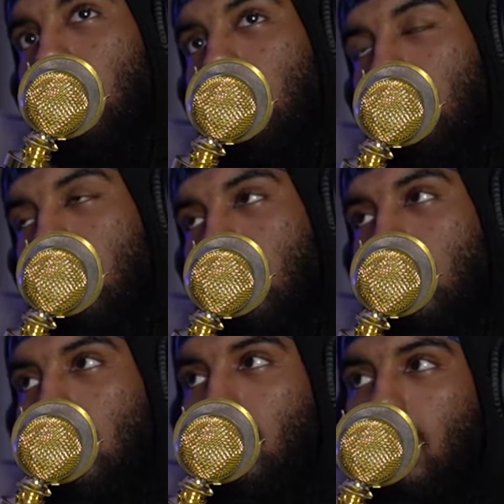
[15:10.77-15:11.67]
have lacked.
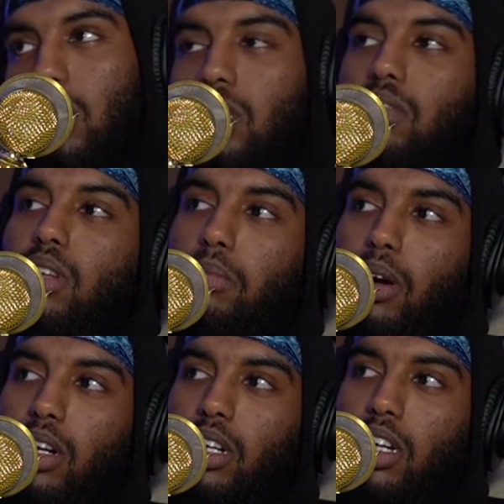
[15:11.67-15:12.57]
This is the
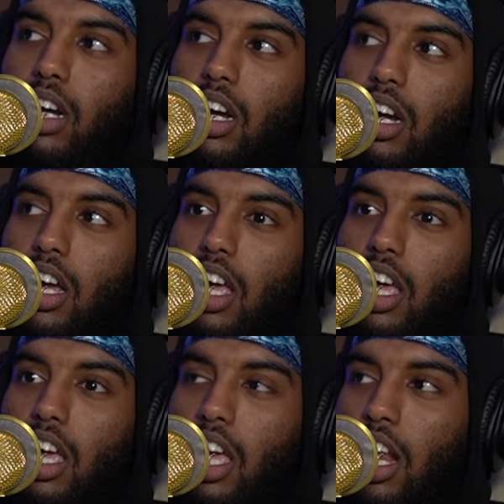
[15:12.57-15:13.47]
creativity part,
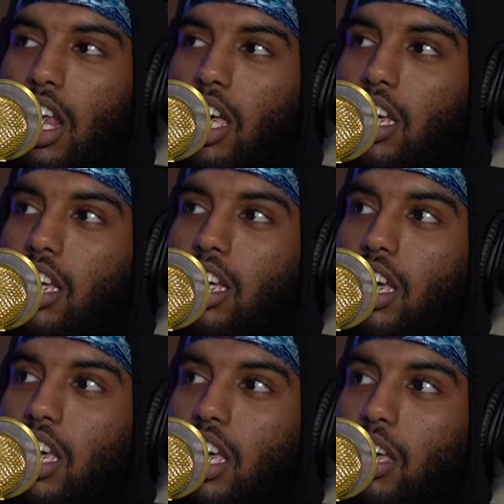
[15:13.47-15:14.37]
and
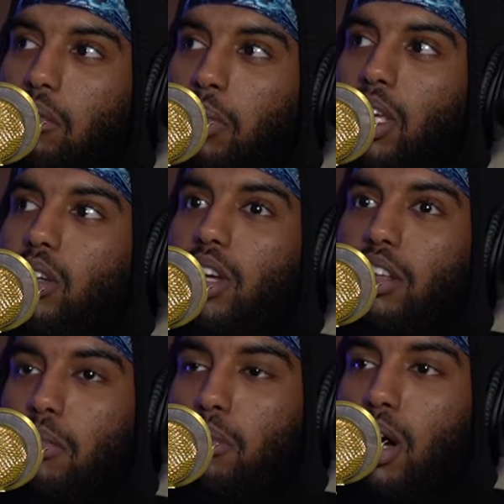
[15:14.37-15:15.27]
like
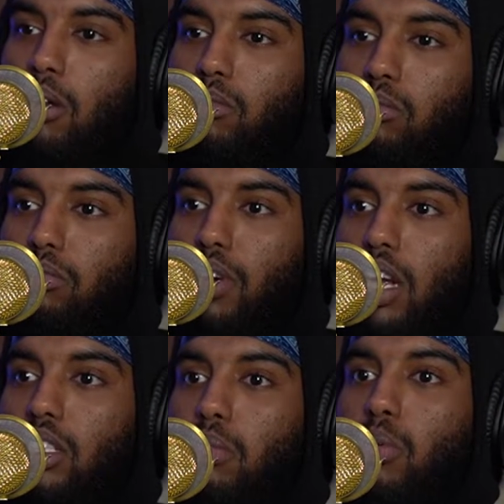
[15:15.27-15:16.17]
being creative. My mom
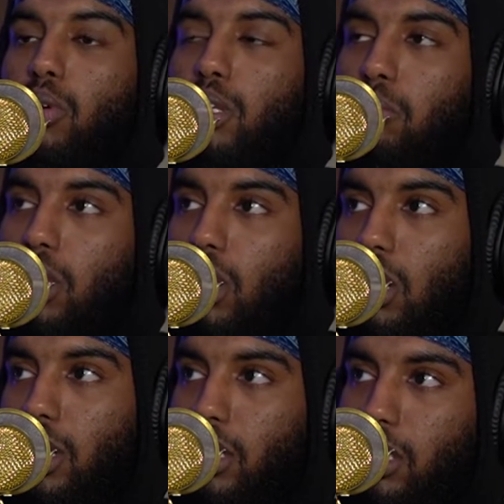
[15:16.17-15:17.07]
probably supported
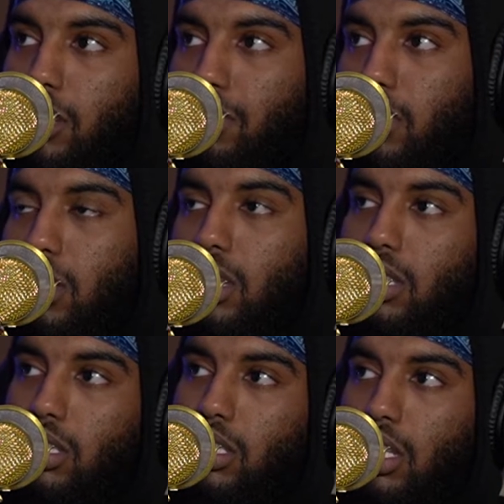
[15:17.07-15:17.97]
me learning different
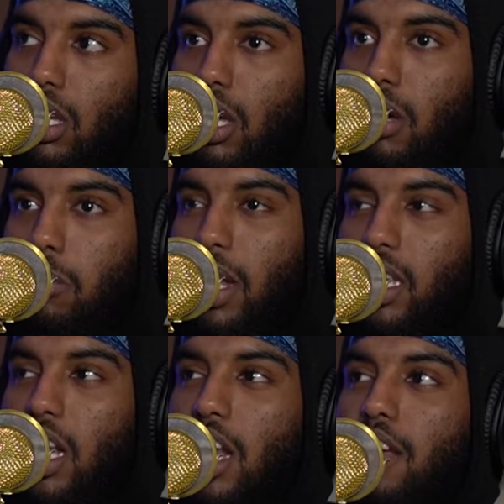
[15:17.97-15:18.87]
things,
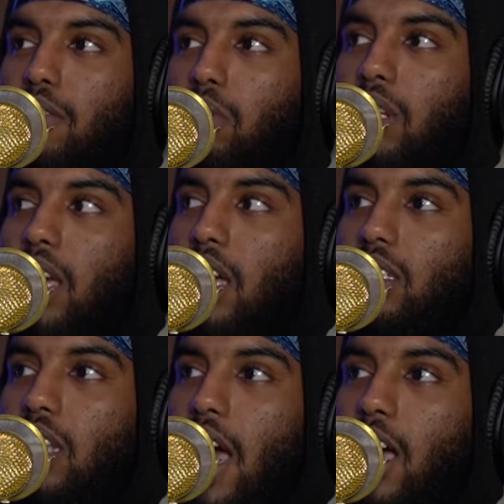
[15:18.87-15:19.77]
but like I never really
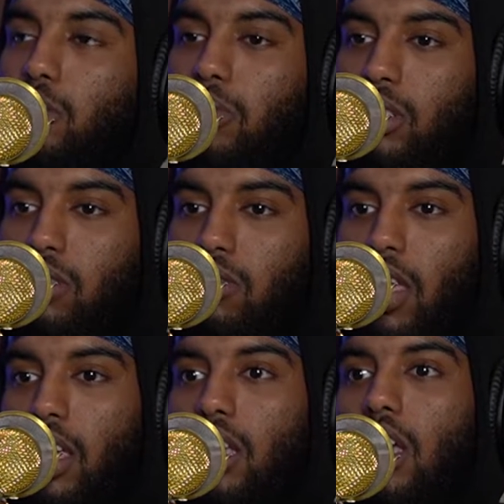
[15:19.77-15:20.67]
got into the
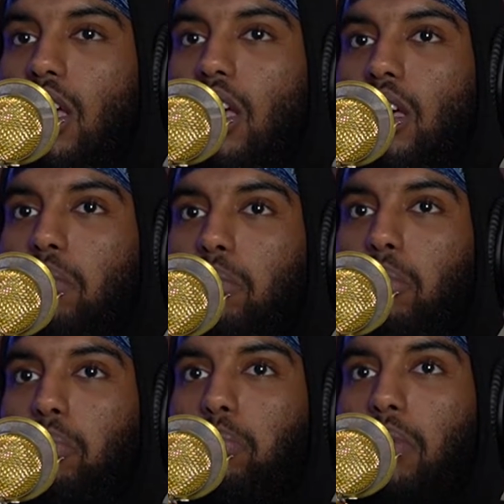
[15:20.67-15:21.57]
aspect of like
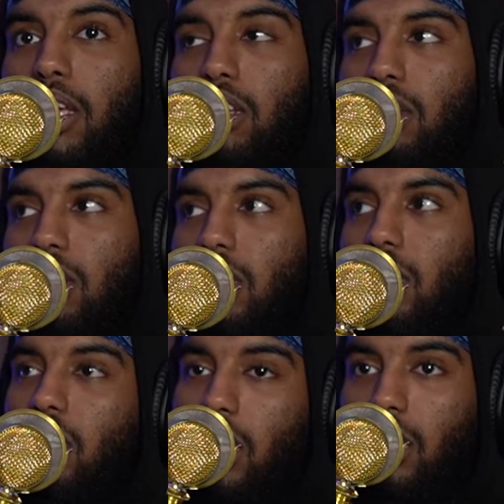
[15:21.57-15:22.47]

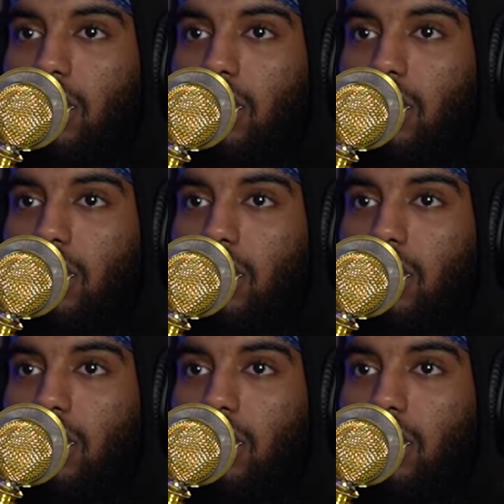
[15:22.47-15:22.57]
getting